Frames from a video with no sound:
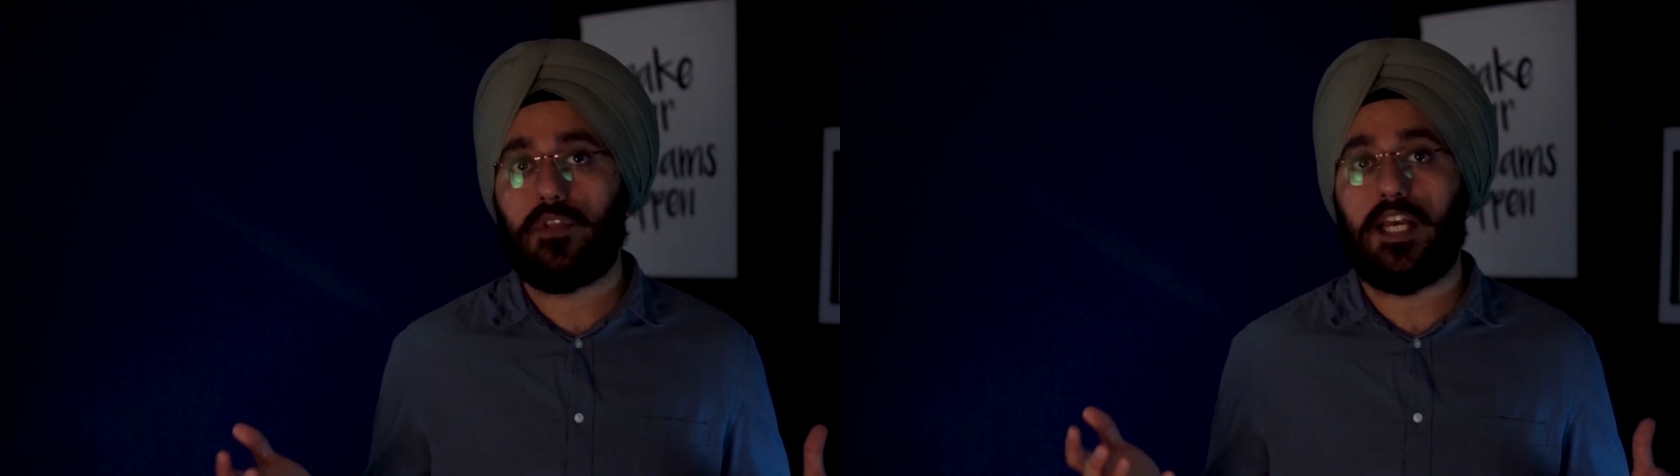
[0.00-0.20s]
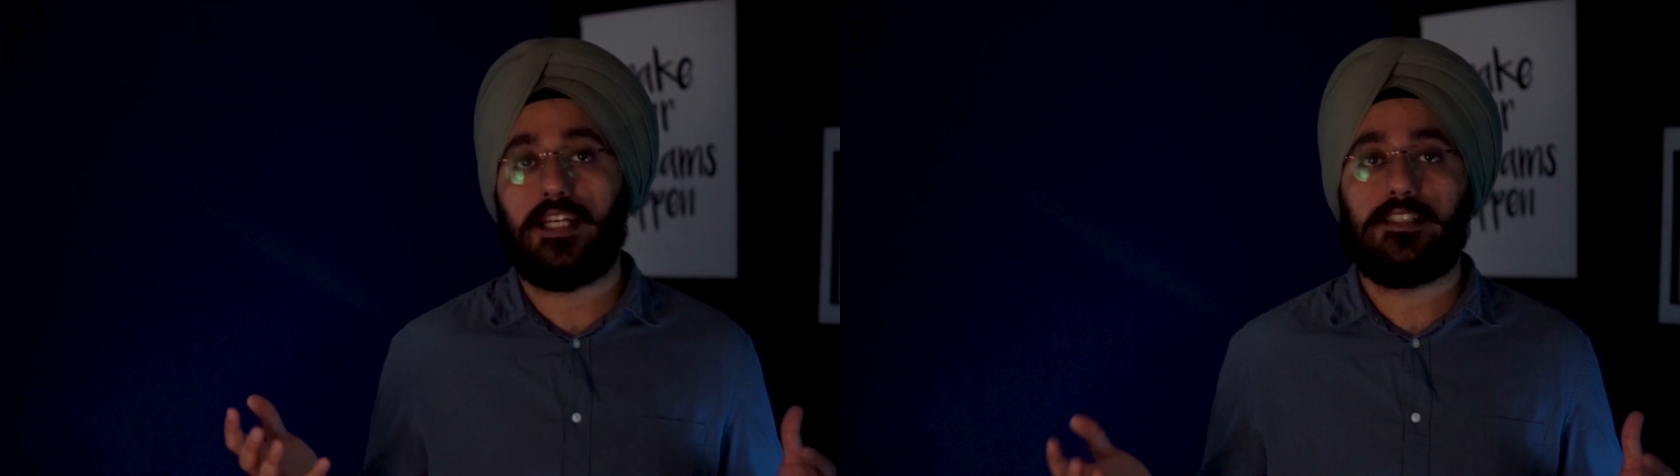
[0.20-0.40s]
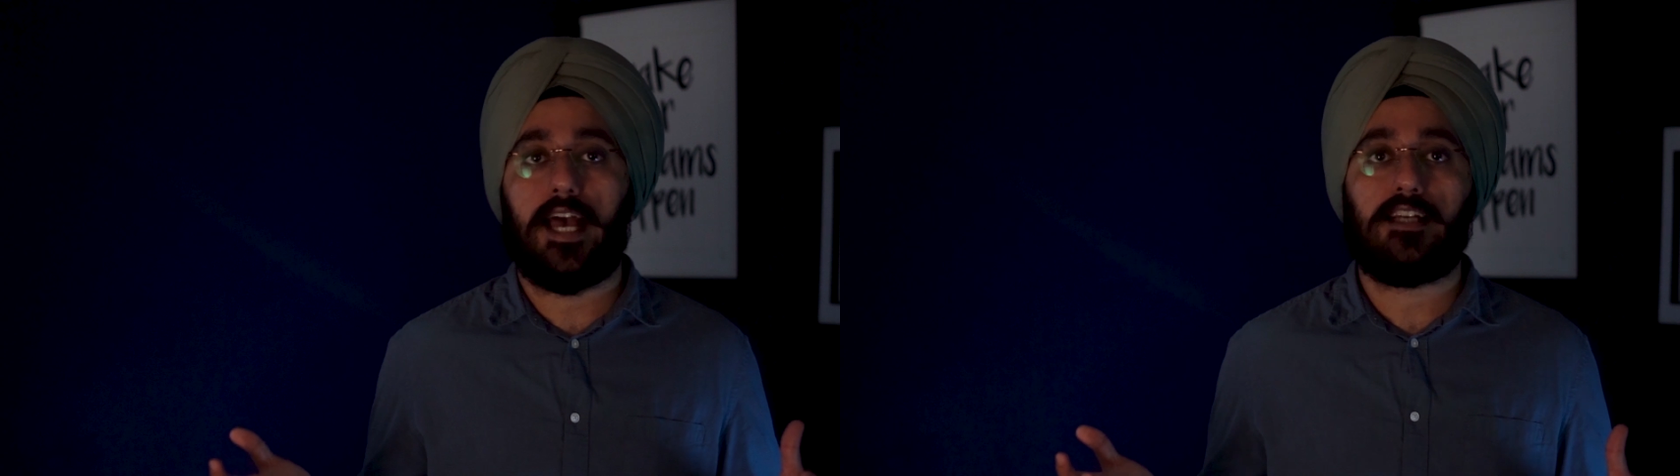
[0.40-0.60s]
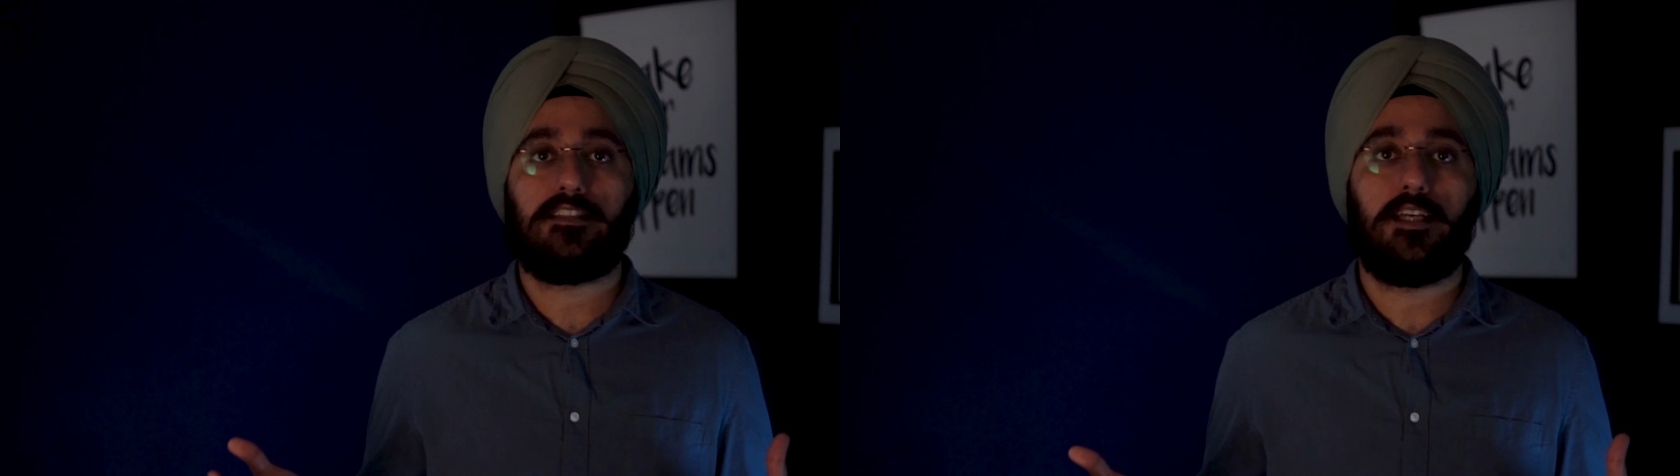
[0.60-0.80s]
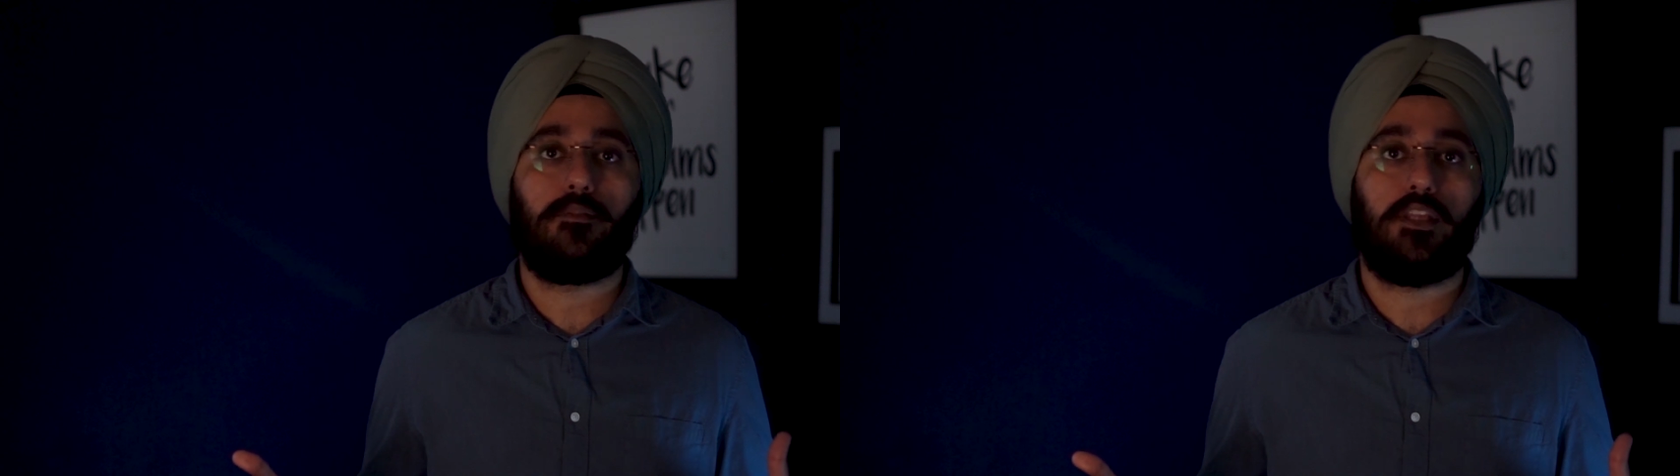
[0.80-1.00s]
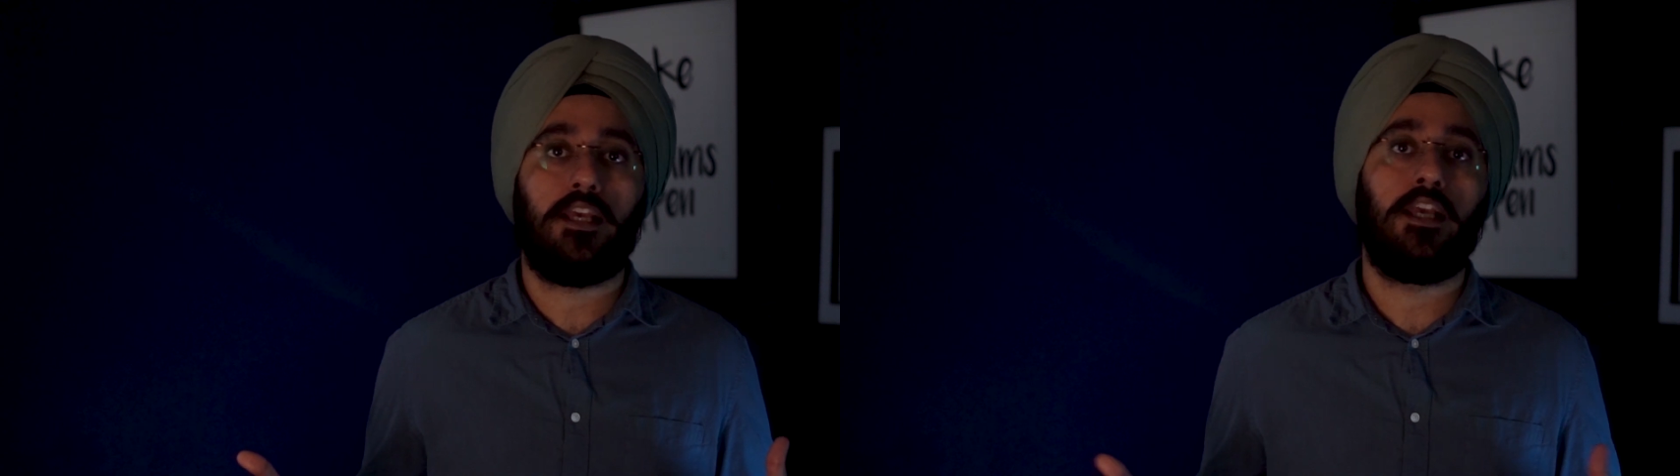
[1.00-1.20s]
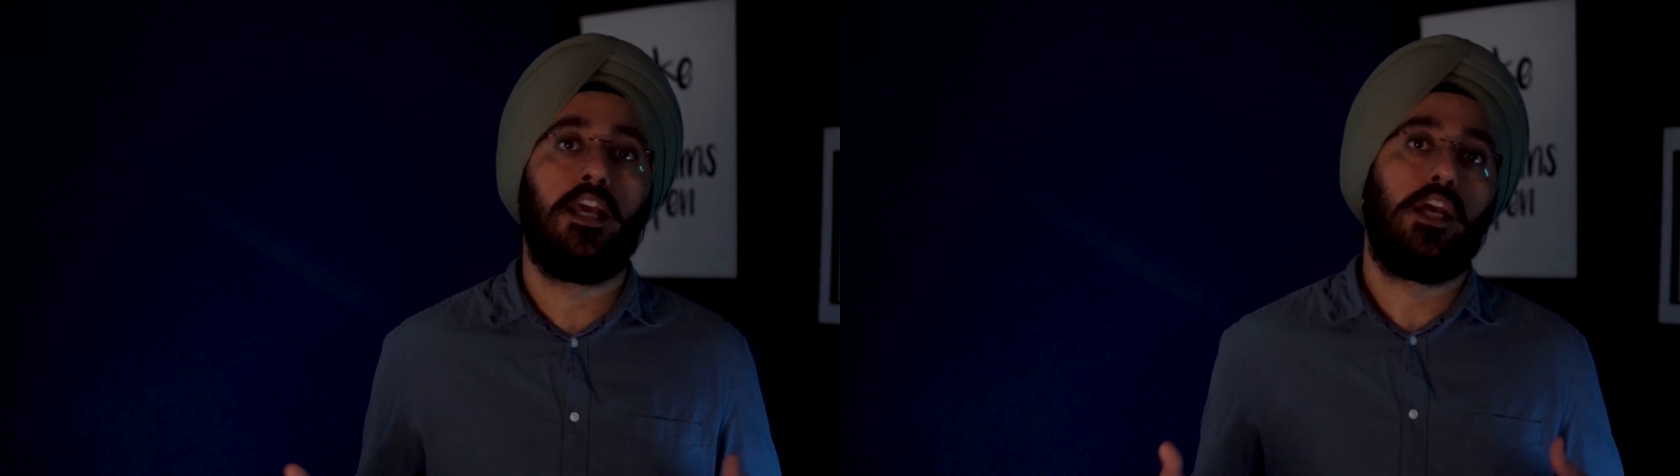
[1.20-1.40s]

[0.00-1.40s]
you the exact same thing,